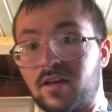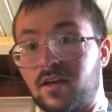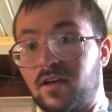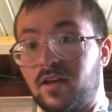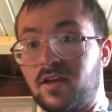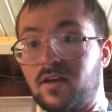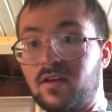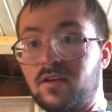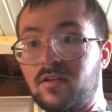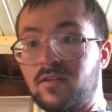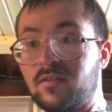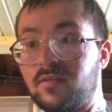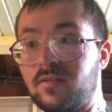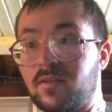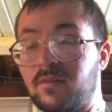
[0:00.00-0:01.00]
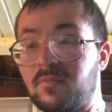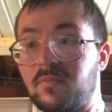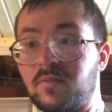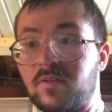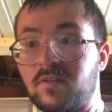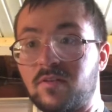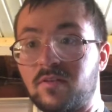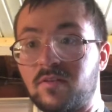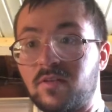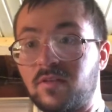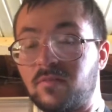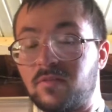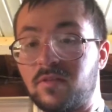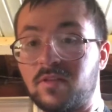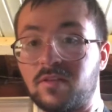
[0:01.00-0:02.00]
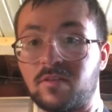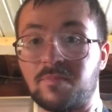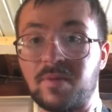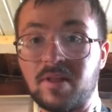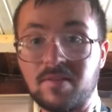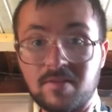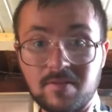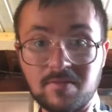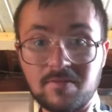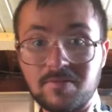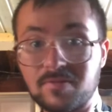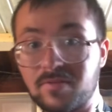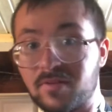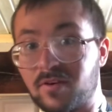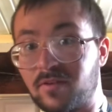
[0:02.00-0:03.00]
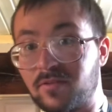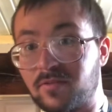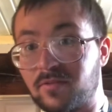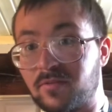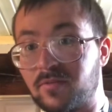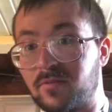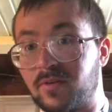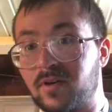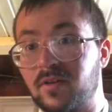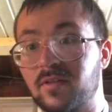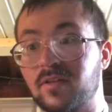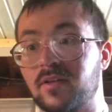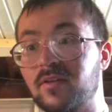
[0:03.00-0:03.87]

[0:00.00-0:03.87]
and it's a type of material that's really expensive also as well.